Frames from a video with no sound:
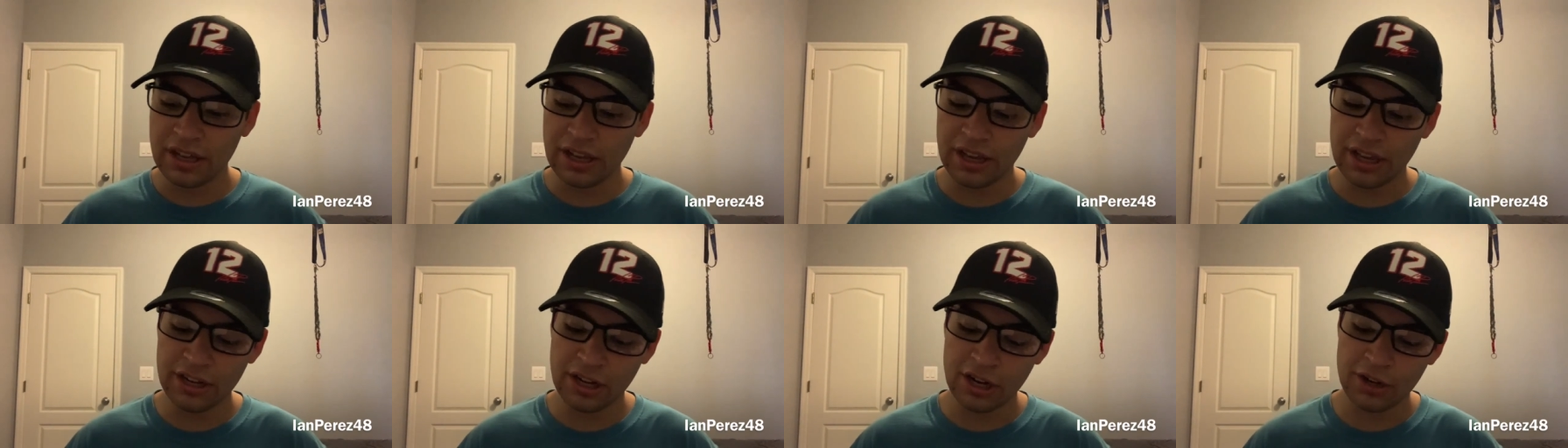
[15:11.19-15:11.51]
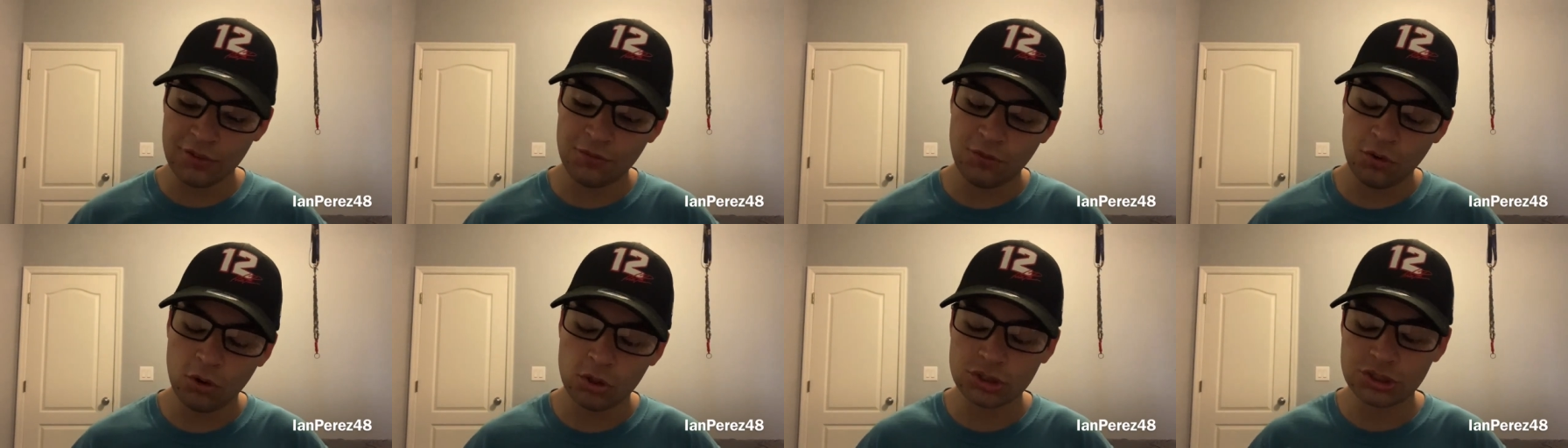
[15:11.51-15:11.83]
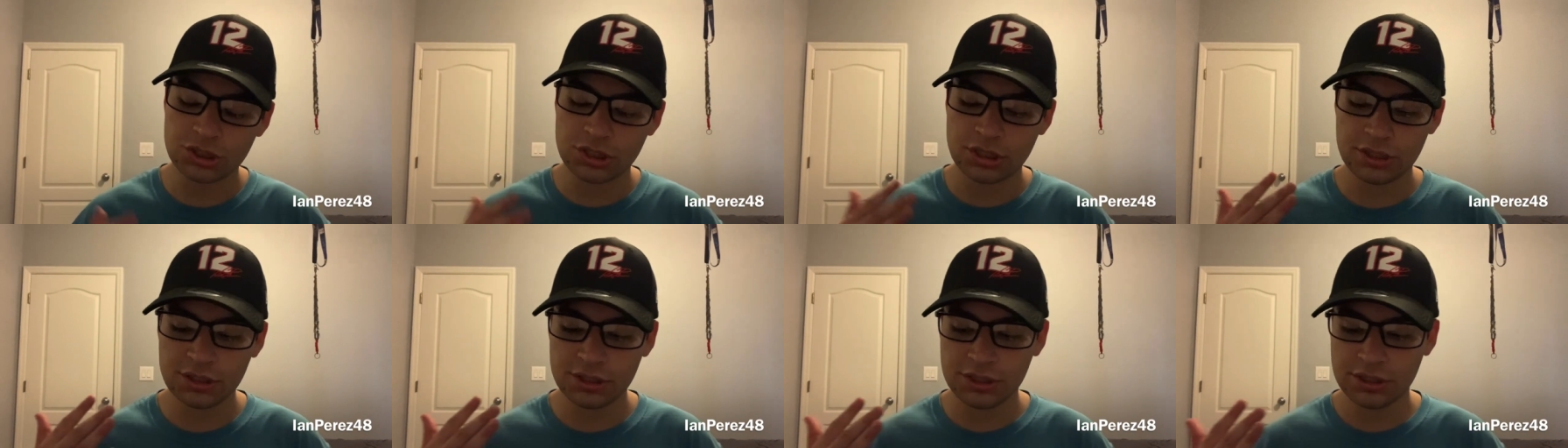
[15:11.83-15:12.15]
And
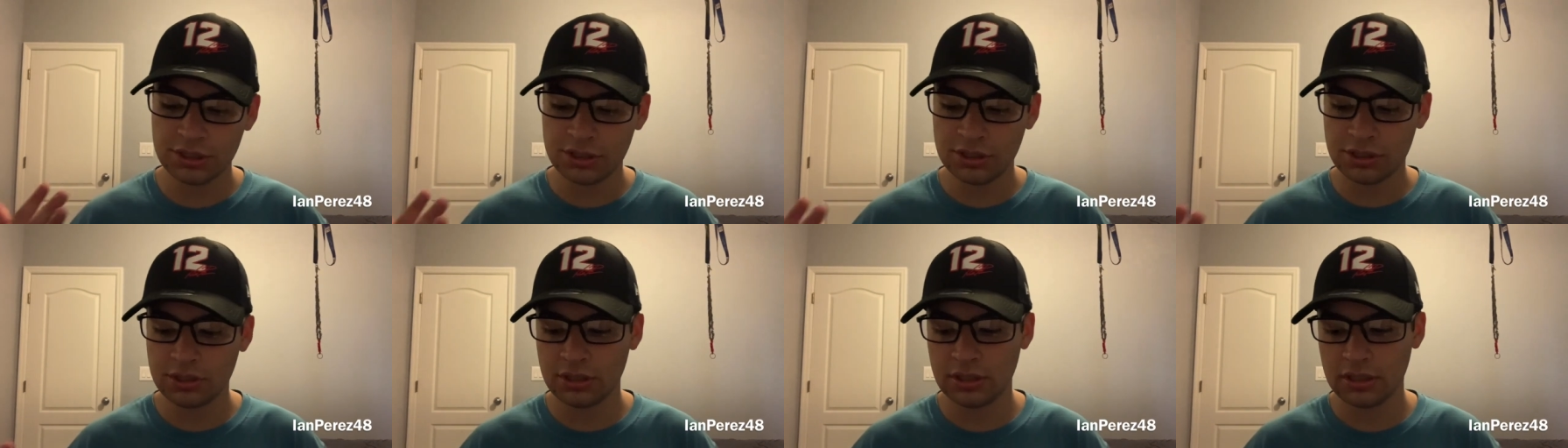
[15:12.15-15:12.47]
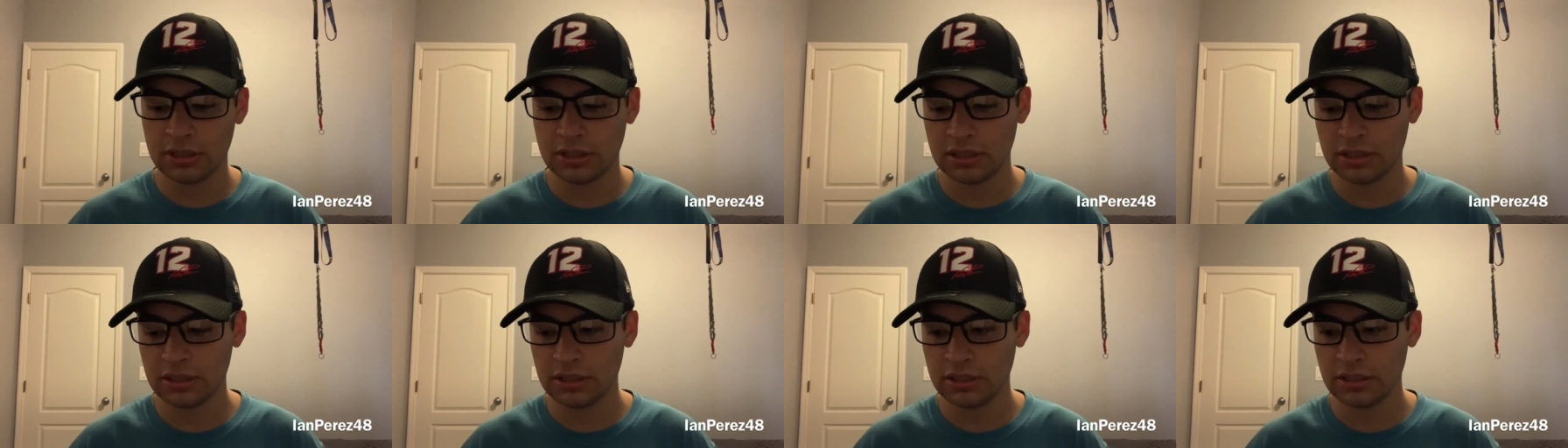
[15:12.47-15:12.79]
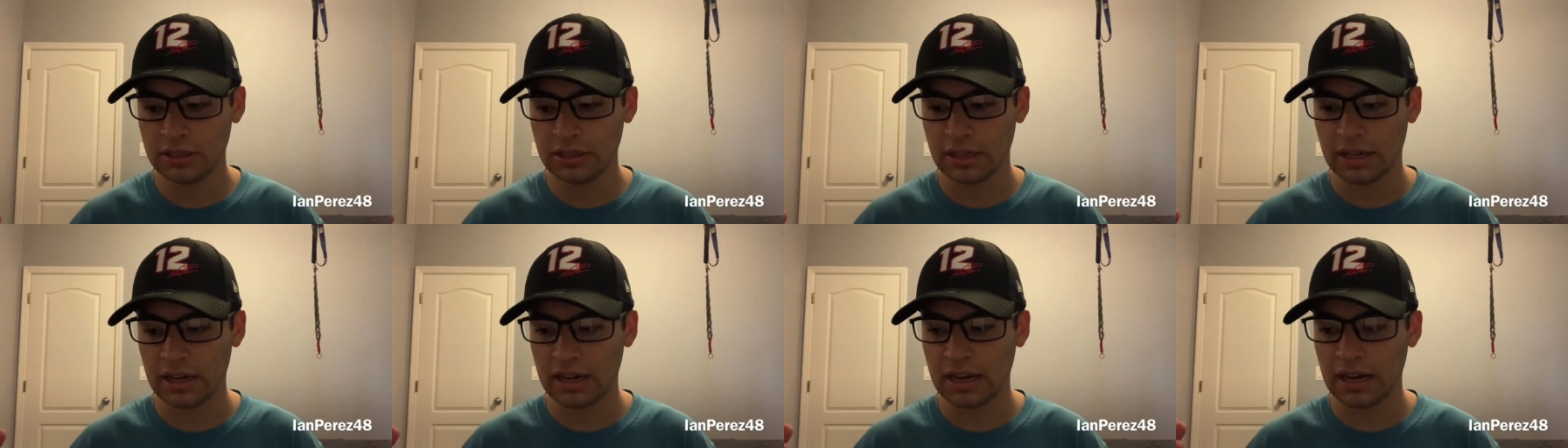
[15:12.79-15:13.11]
unfortunately,
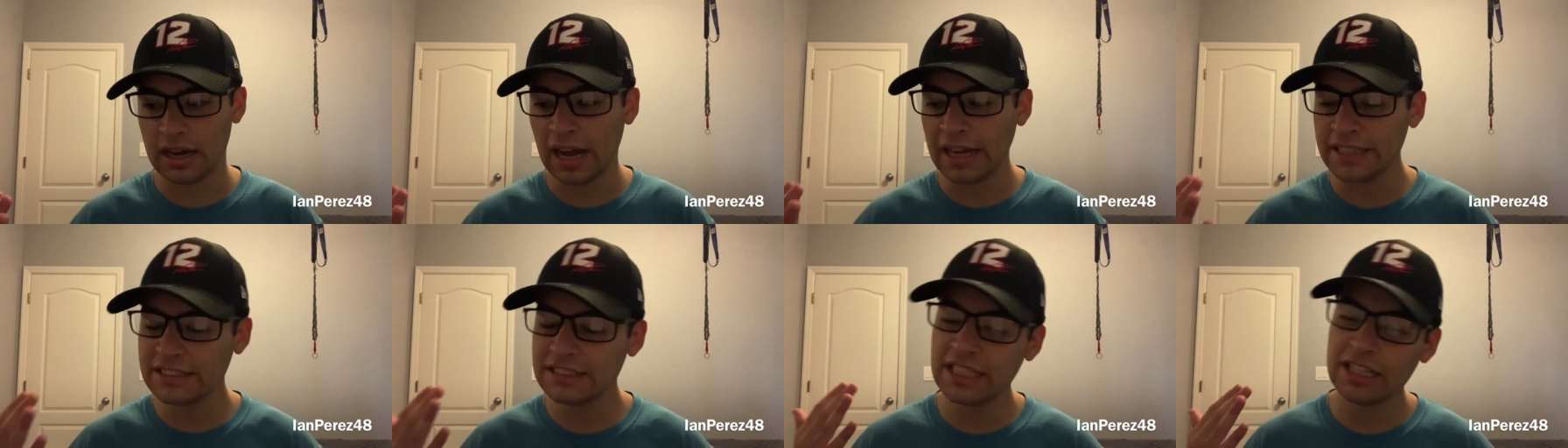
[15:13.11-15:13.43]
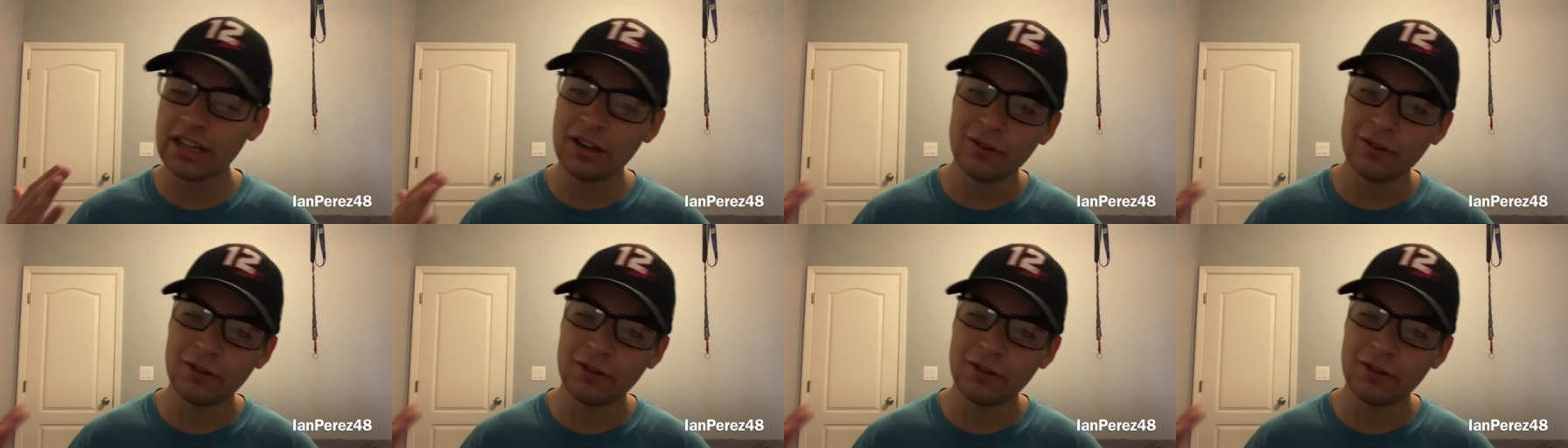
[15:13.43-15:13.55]
I say